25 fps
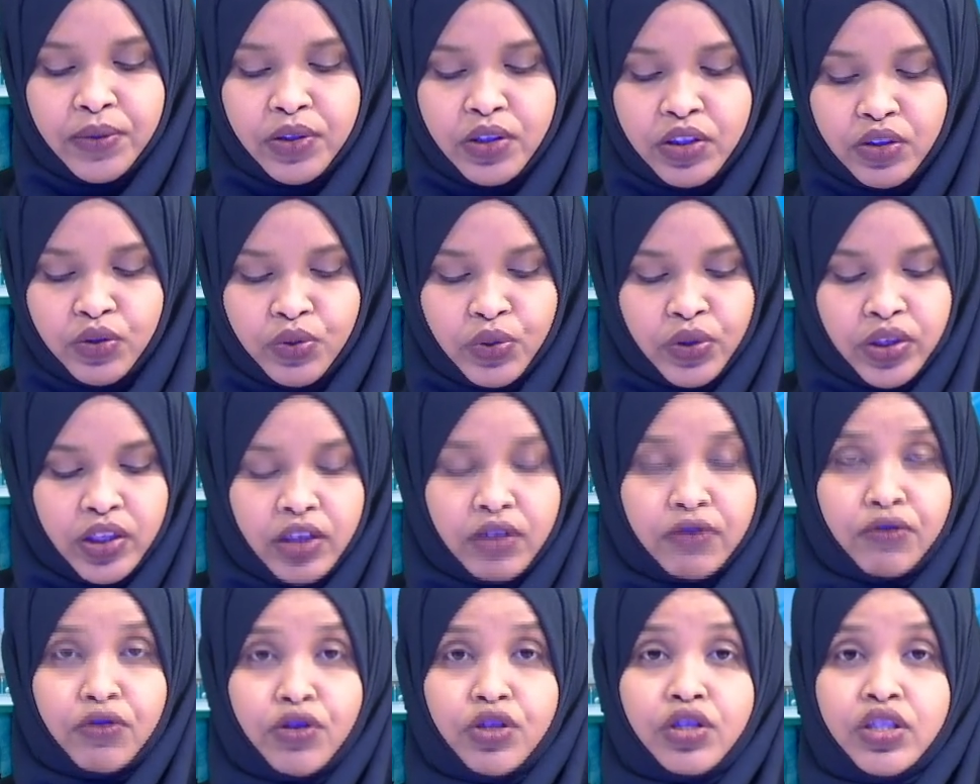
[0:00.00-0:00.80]
Union
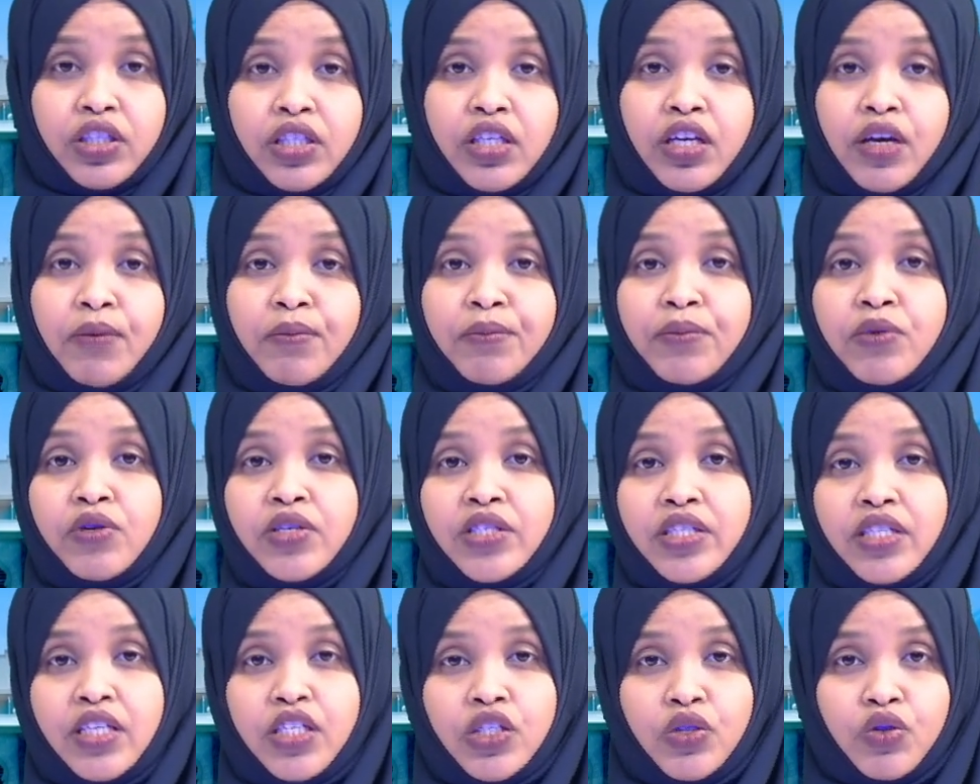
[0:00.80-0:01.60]
for the
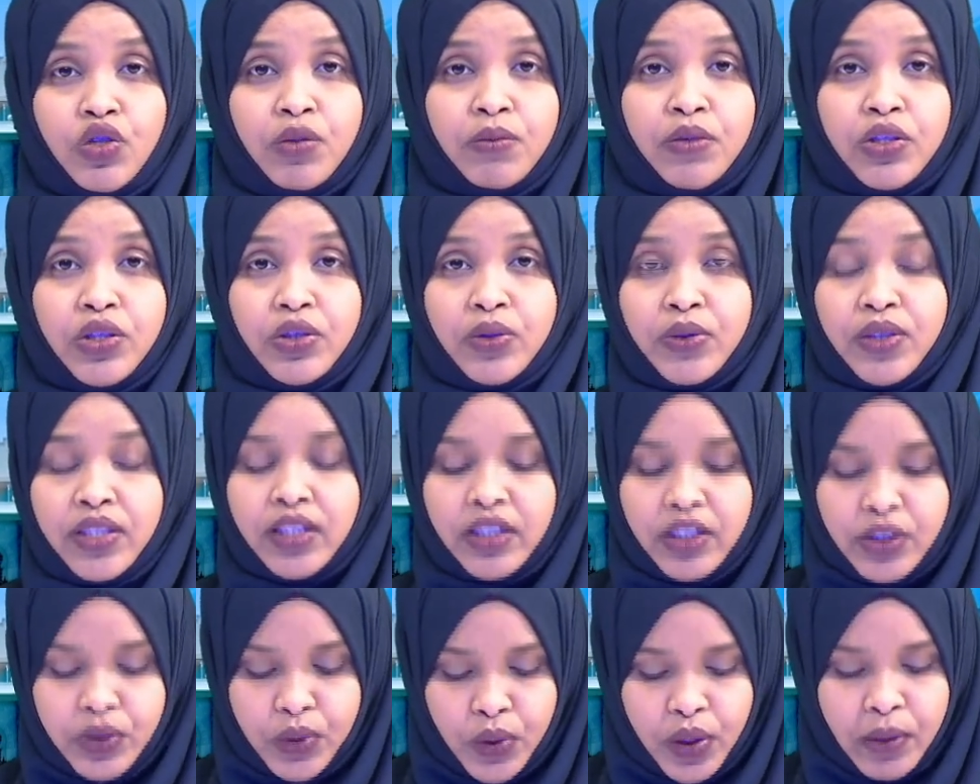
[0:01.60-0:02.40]
Presidential
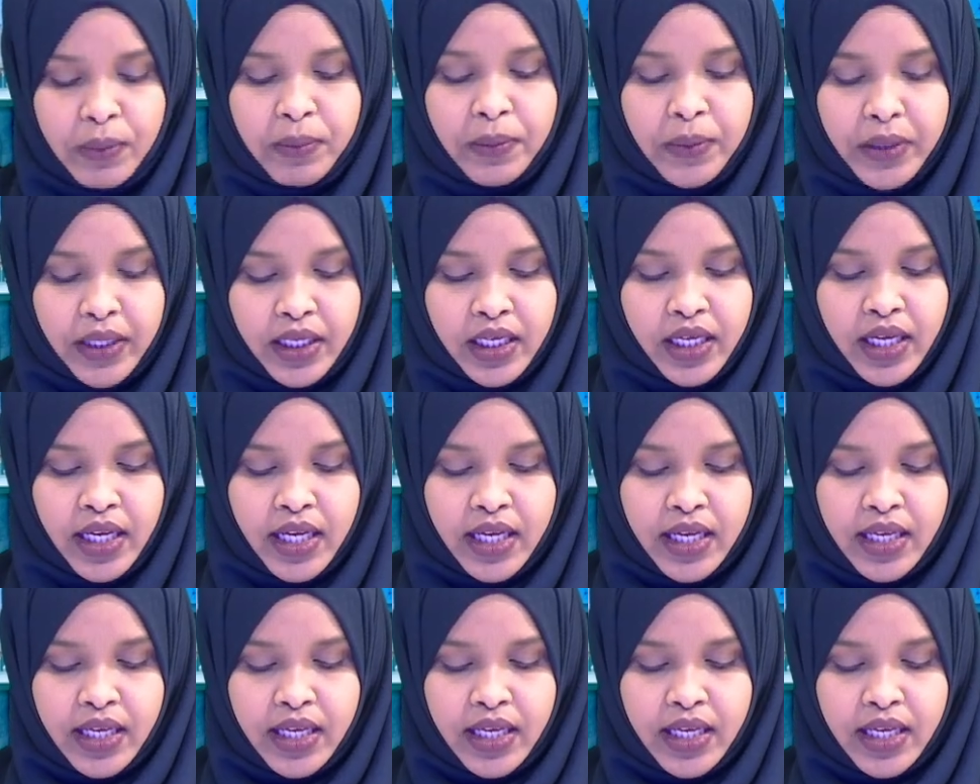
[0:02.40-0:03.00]
Majority, UNP,